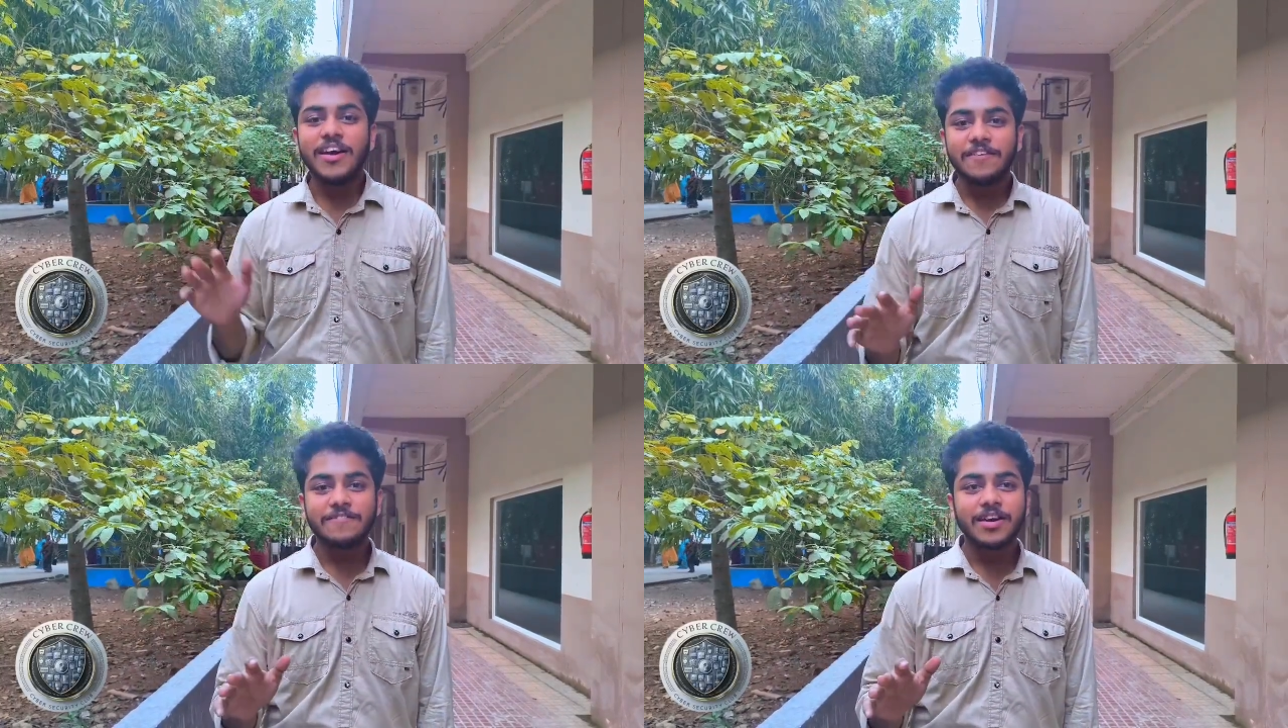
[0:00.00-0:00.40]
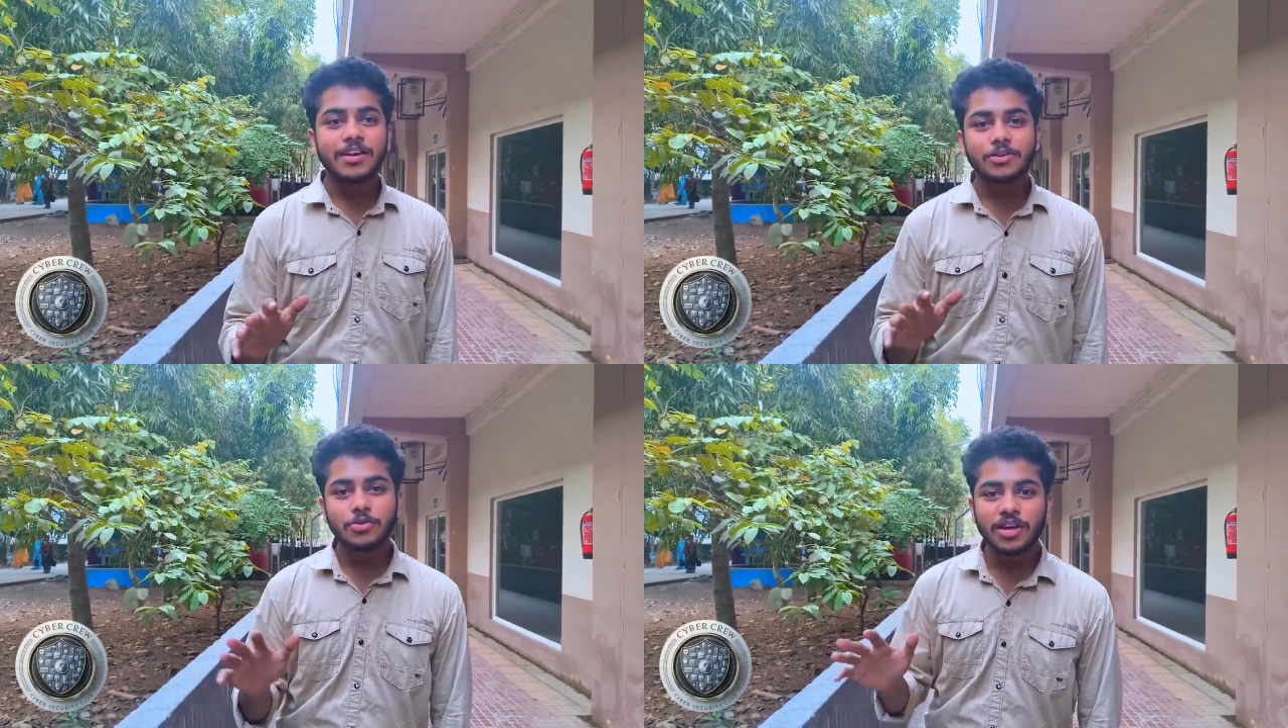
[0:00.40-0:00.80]
Where
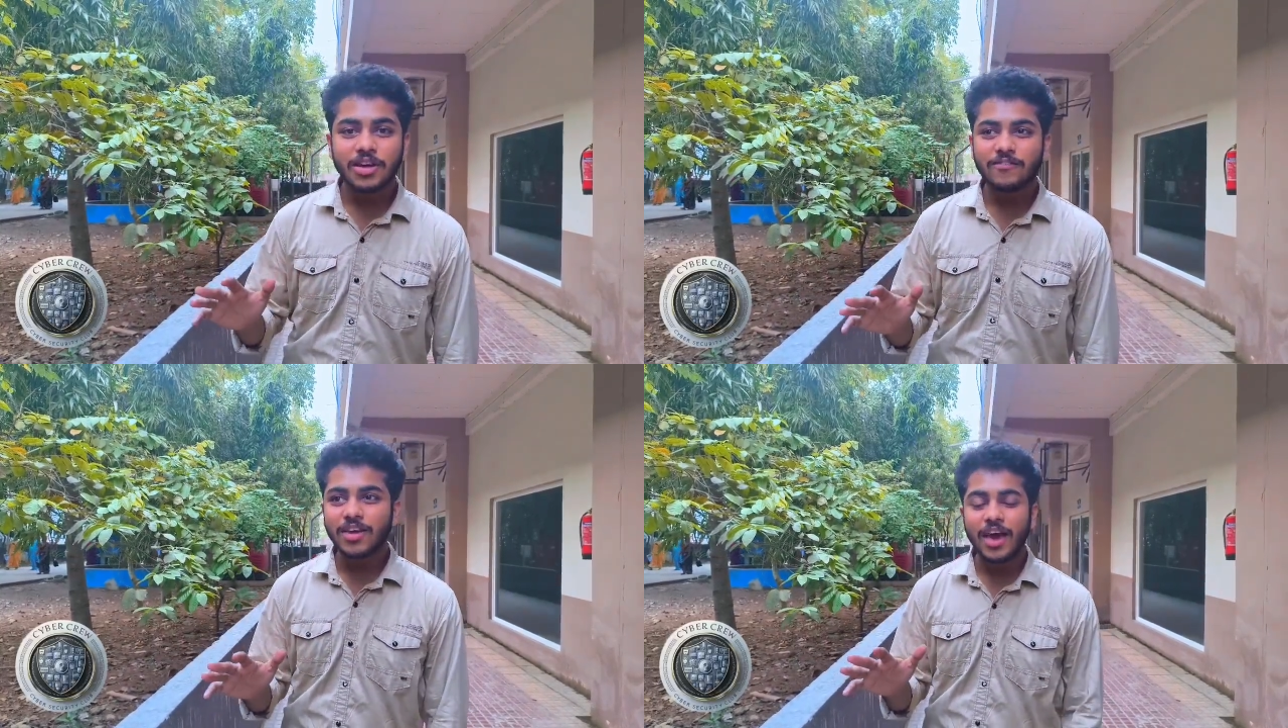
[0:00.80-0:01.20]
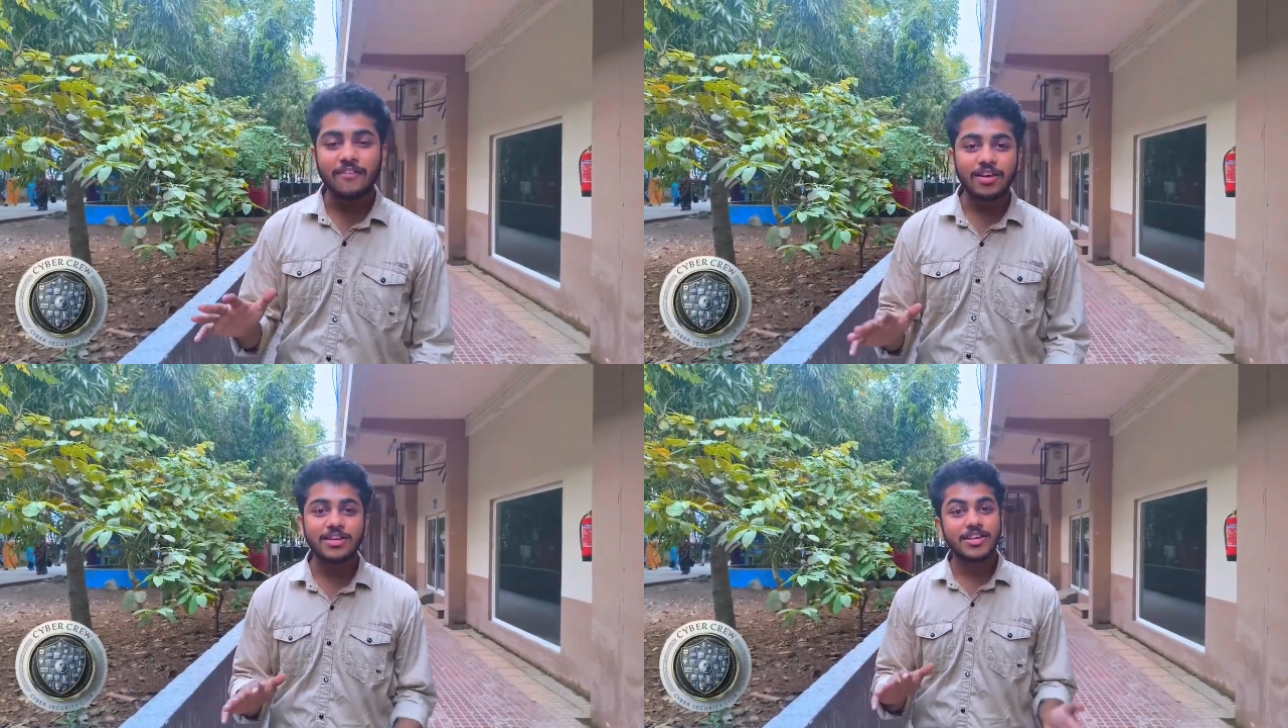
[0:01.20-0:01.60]
today we have
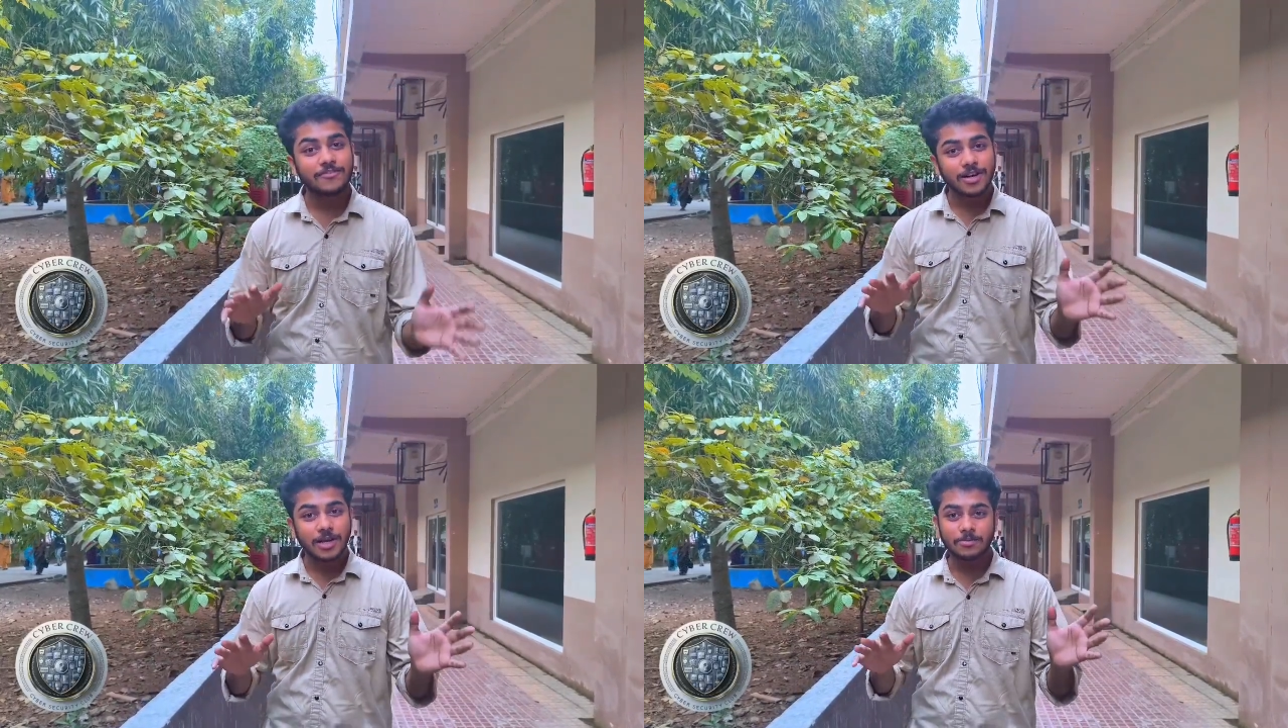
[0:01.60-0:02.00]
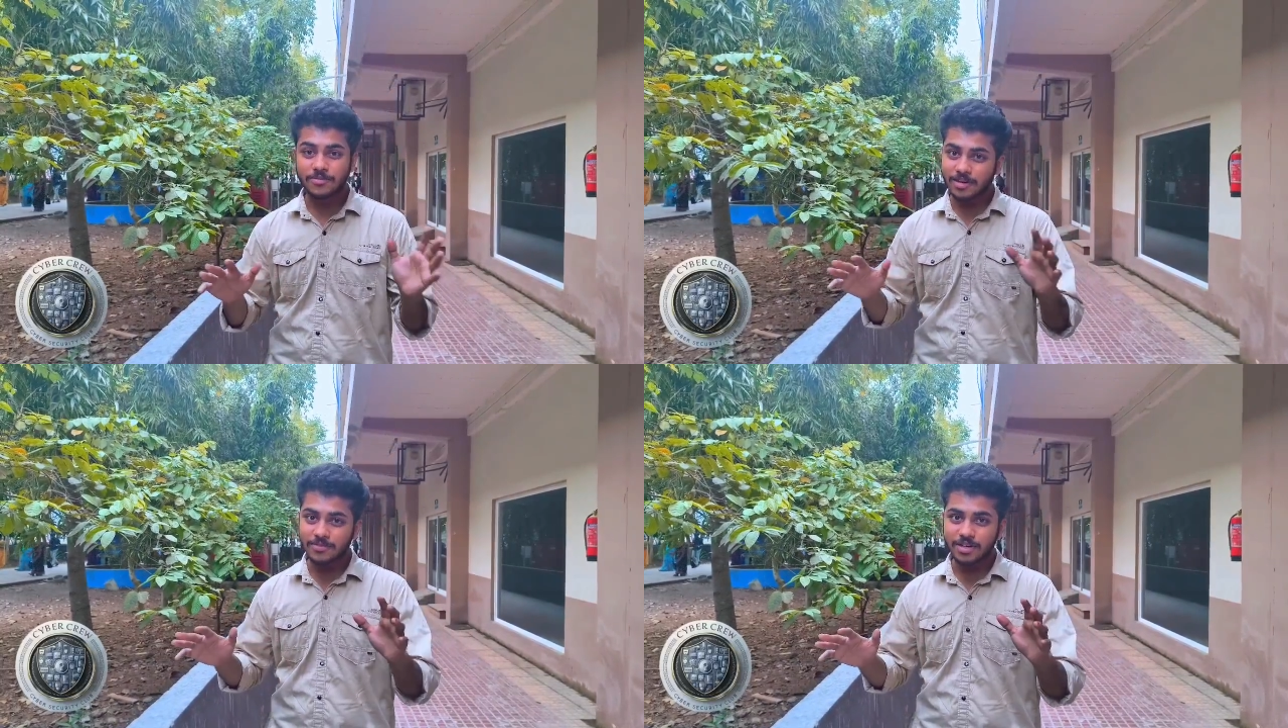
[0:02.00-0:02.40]
learned different types of
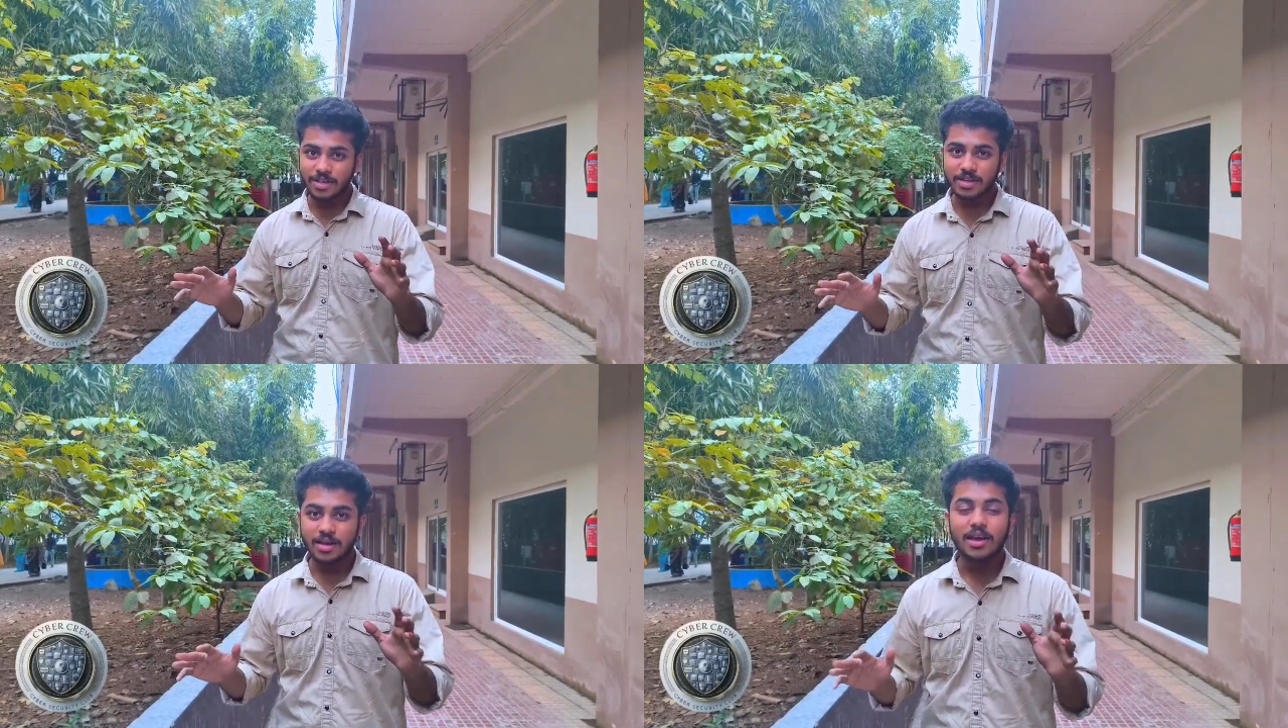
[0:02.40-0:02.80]
networking